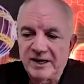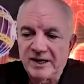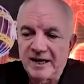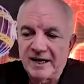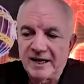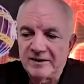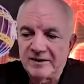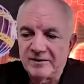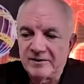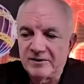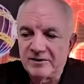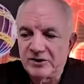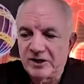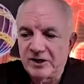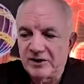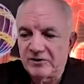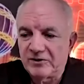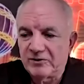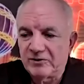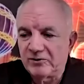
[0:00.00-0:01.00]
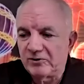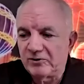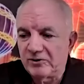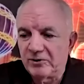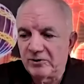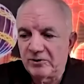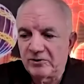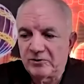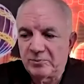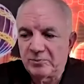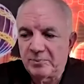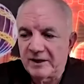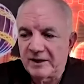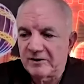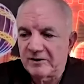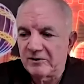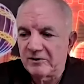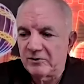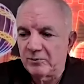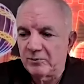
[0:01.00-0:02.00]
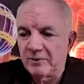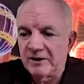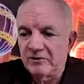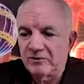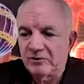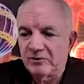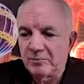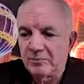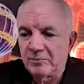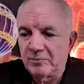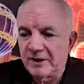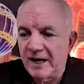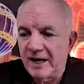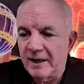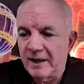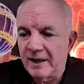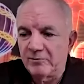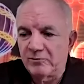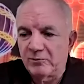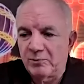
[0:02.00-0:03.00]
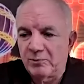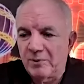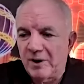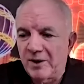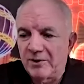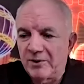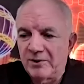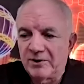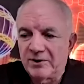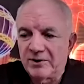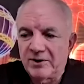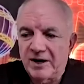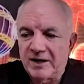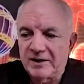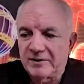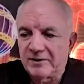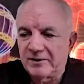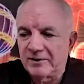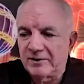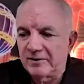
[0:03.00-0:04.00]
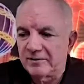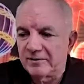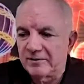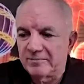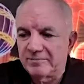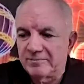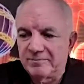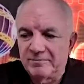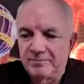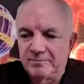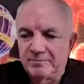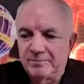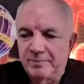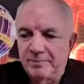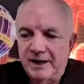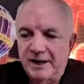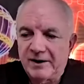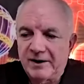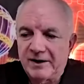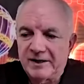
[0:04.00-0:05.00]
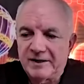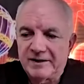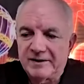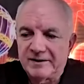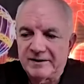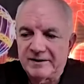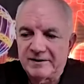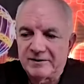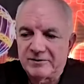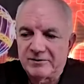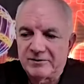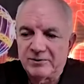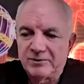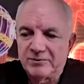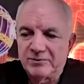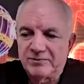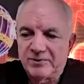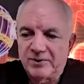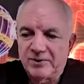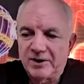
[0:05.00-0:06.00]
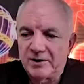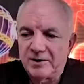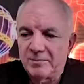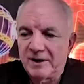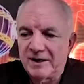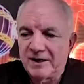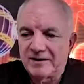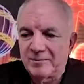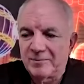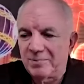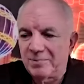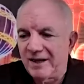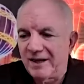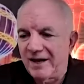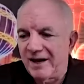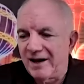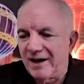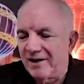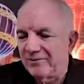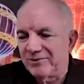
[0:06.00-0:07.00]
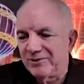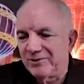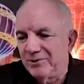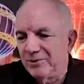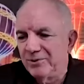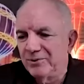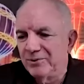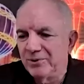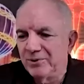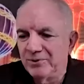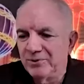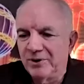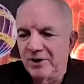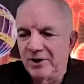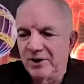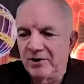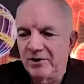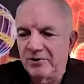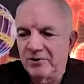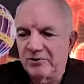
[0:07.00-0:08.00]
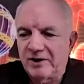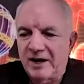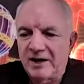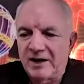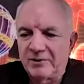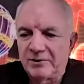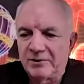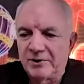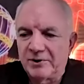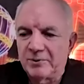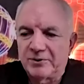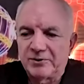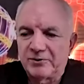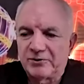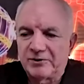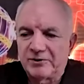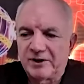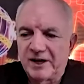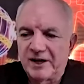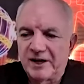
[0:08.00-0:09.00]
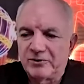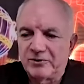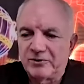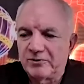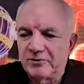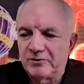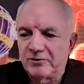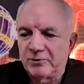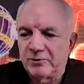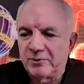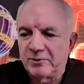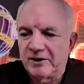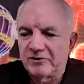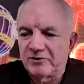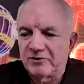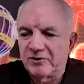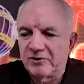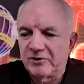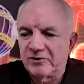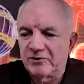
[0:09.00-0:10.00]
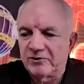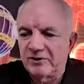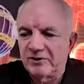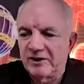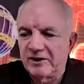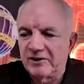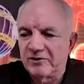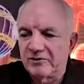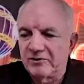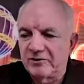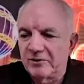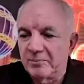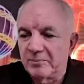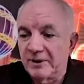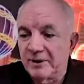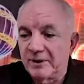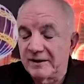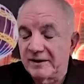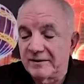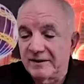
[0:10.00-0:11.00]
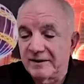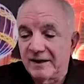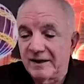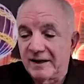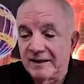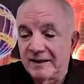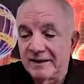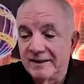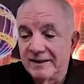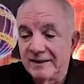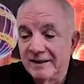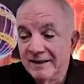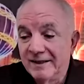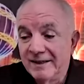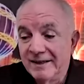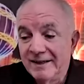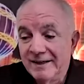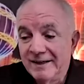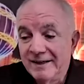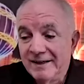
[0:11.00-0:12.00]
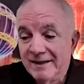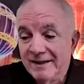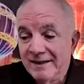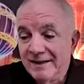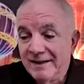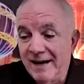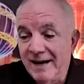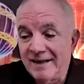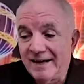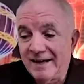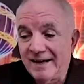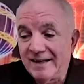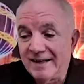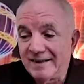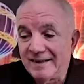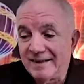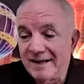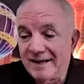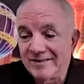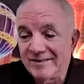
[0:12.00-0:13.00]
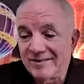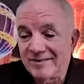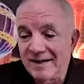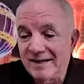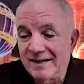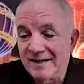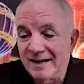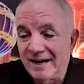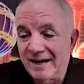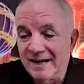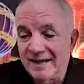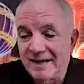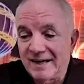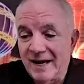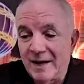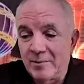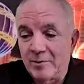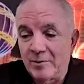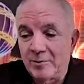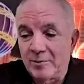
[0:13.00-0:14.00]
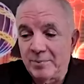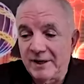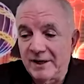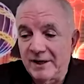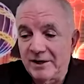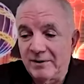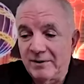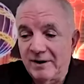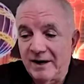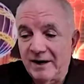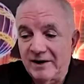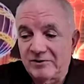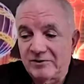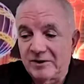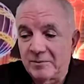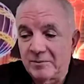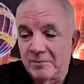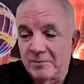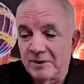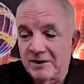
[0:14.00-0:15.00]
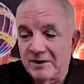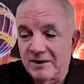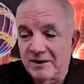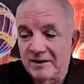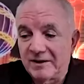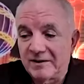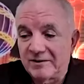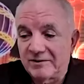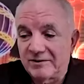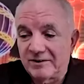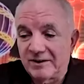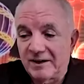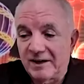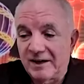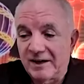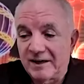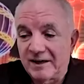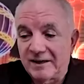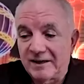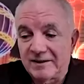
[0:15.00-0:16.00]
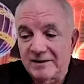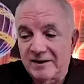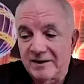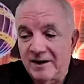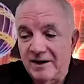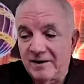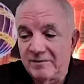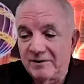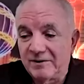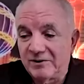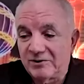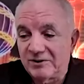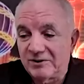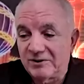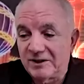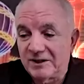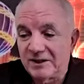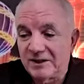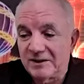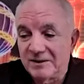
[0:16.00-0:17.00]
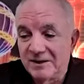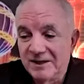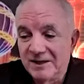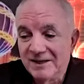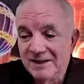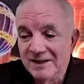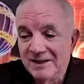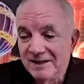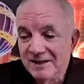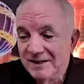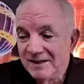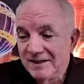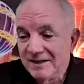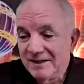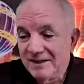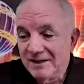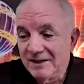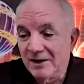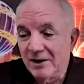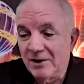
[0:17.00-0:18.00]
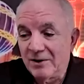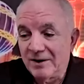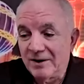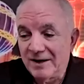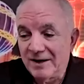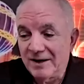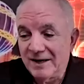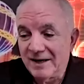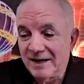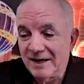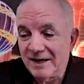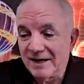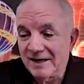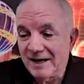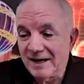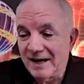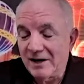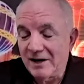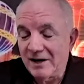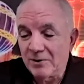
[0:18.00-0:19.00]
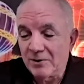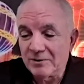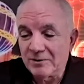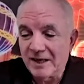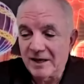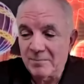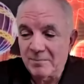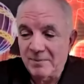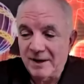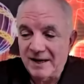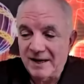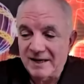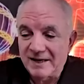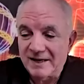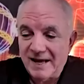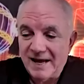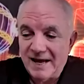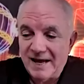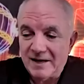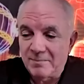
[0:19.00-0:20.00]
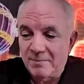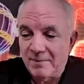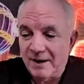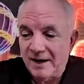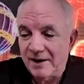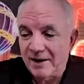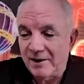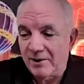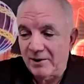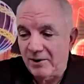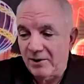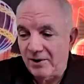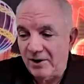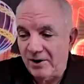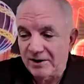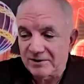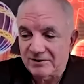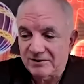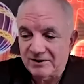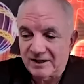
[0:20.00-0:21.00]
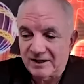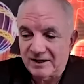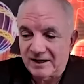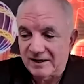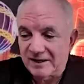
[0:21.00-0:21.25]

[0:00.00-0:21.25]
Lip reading: dead. The Jets are still expected to win some games. Whether or not they're buried too far to make the playoffs, who knows? I don't know what their schedule is the rest of the season, but that Sunday night game will be interesting because obviously I don't let my head and my heart